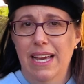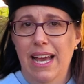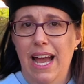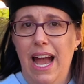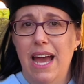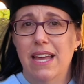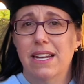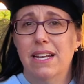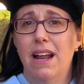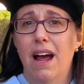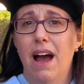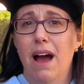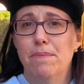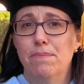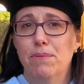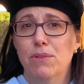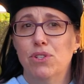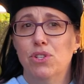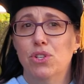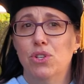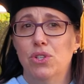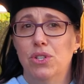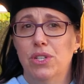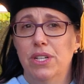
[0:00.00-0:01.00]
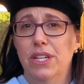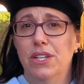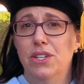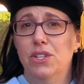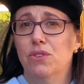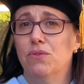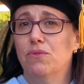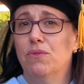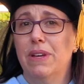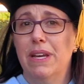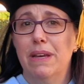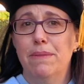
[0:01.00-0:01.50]
and an opportunity
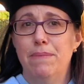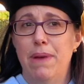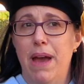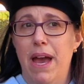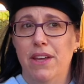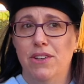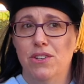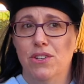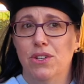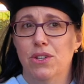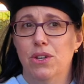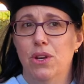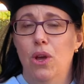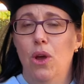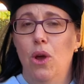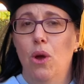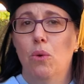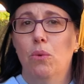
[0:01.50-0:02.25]
to reimagine